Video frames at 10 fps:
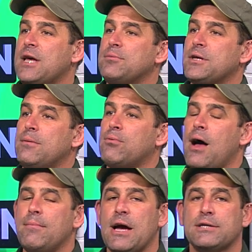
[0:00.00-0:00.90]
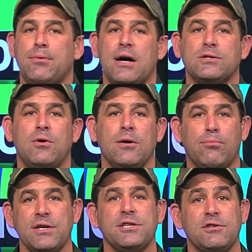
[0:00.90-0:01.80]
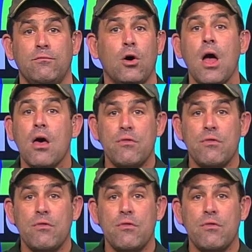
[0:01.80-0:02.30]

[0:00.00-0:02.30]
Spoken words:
Amazon Prime, Xbox One, PlayStation 4,